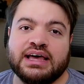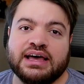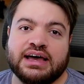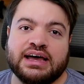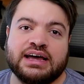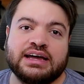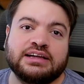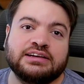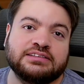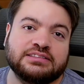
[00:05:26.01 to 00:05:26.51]

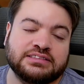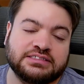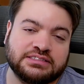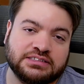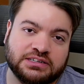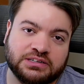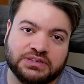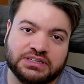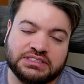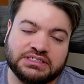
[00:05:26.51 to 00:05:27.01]
And the
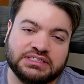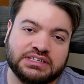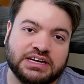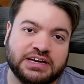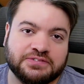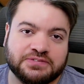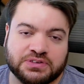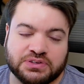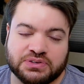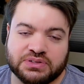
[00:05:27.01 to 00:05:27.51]
generation
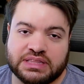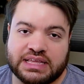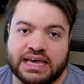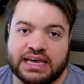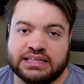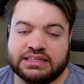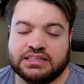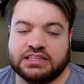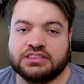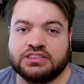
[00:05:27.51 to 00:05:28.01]
after
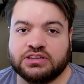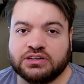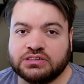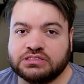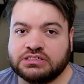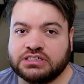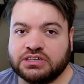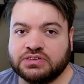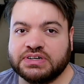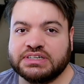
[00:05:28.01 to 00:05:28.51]
that, the
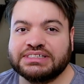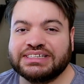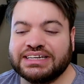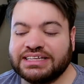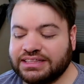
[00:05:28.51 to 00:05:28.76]
third generation,